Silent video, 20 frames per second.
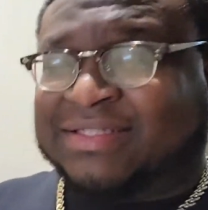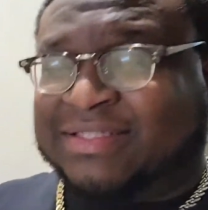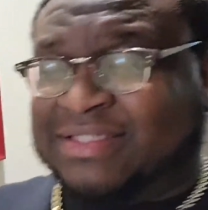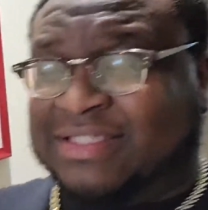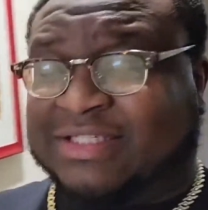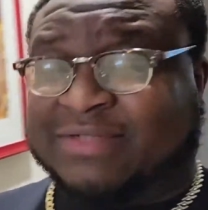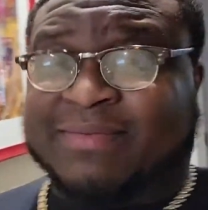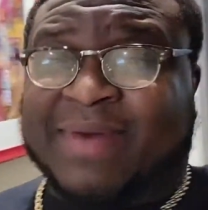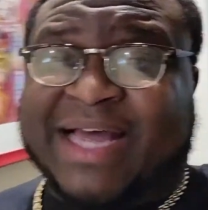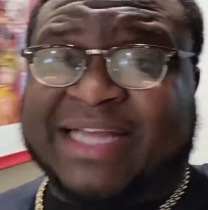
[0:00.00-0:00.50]

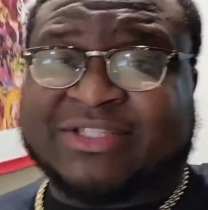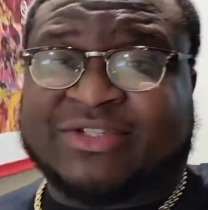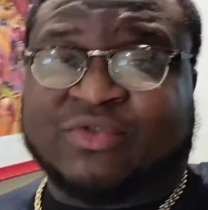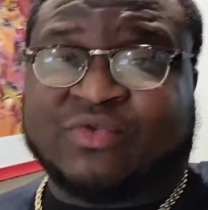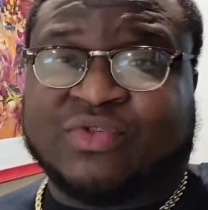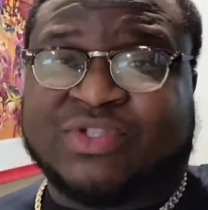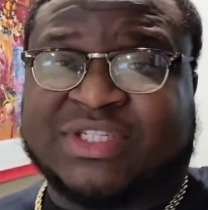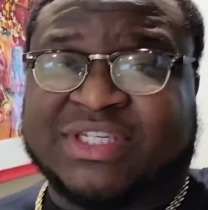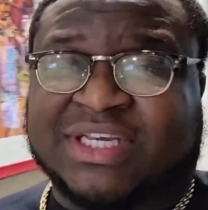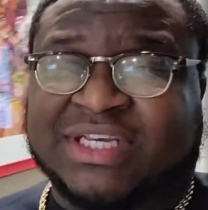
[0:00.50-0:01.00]
Just my
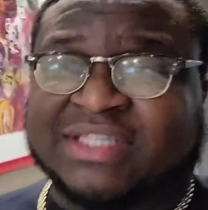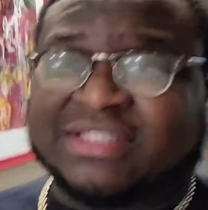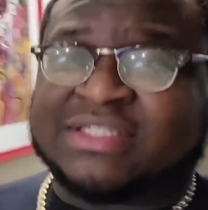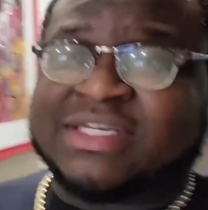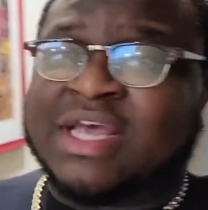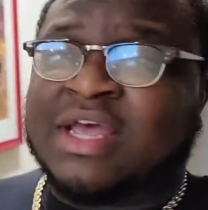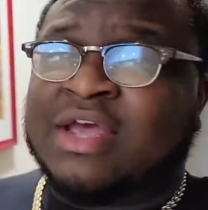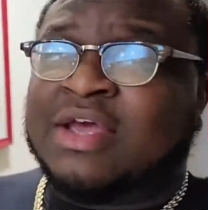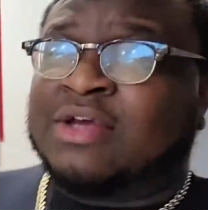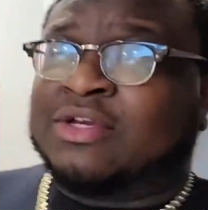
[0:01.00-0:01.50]
2 cents.
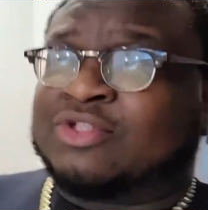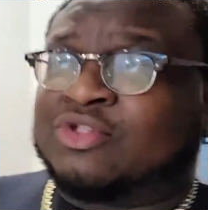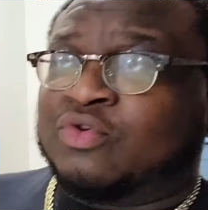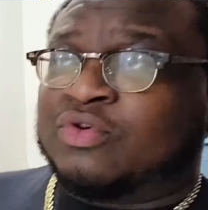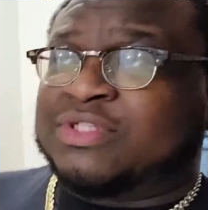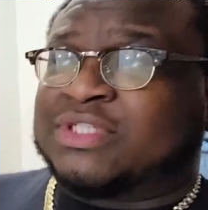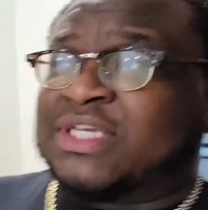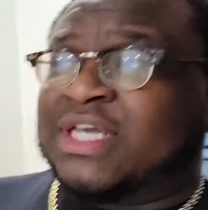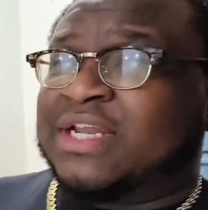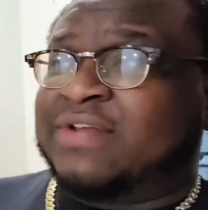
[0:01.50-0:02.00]
So
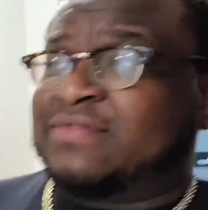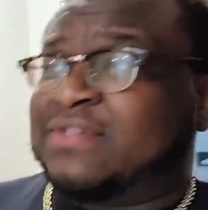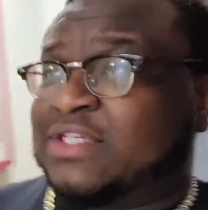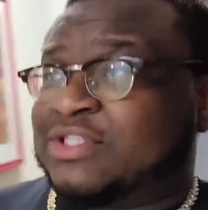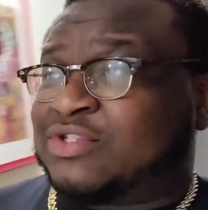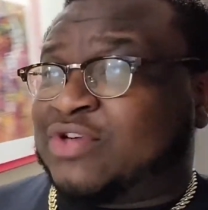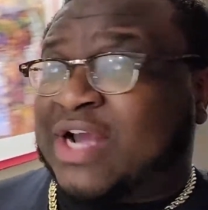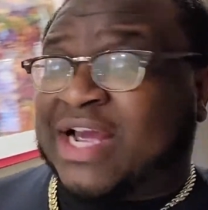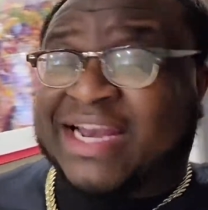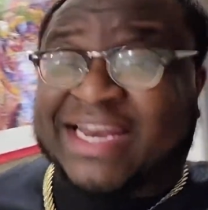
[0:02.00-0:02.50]
instead of just
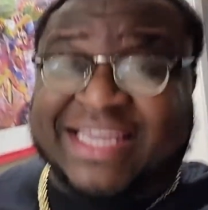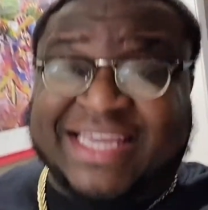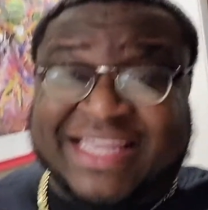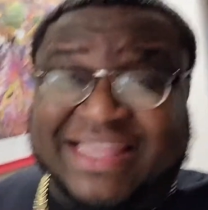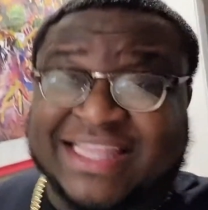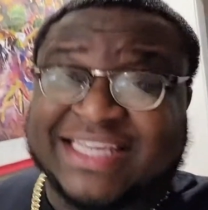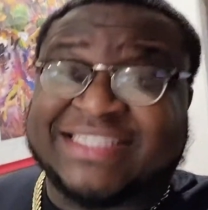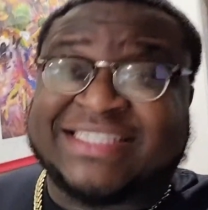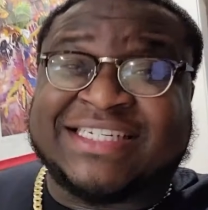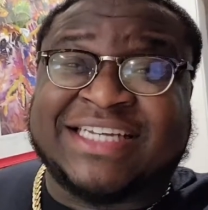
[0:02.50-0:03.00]
trying to get
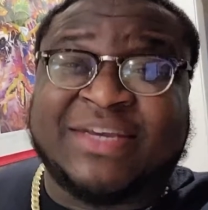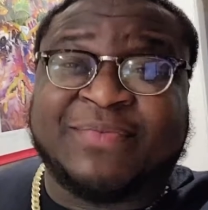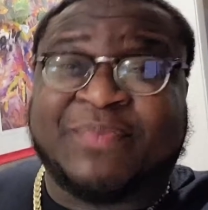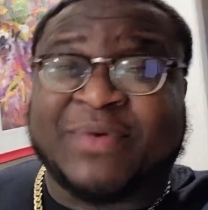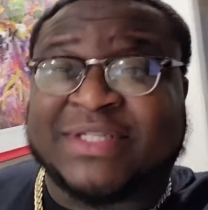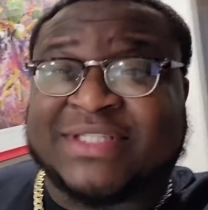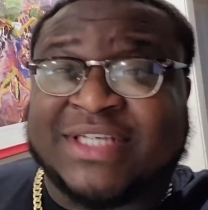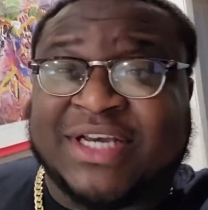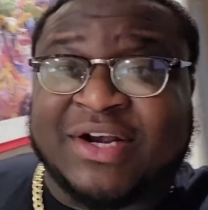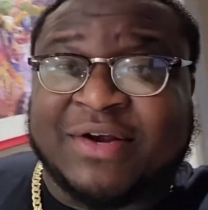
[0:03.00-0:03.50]
the
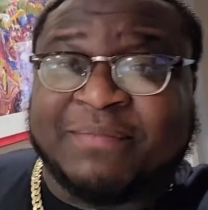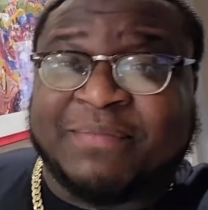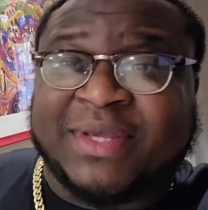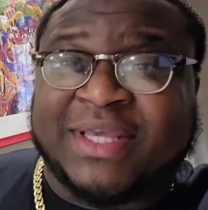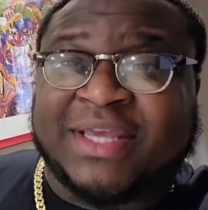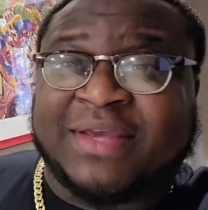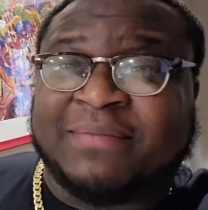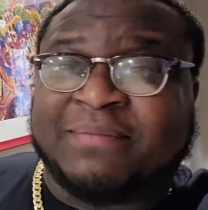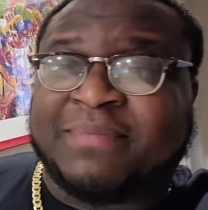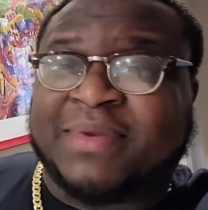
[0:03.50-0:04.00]
cheapest
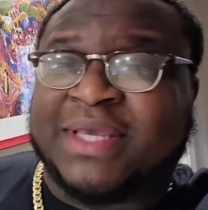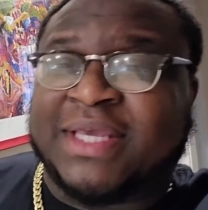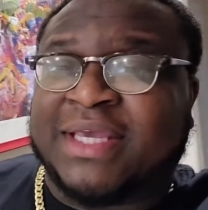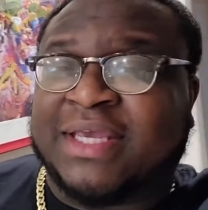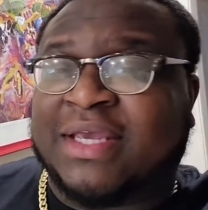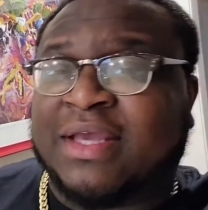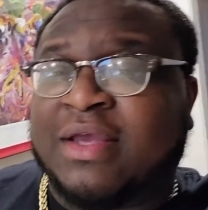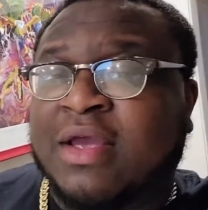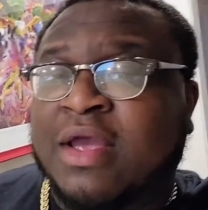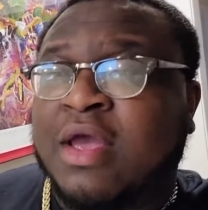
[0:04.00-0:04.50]

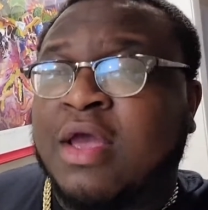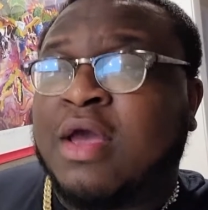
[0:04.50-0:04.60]
Airbnb,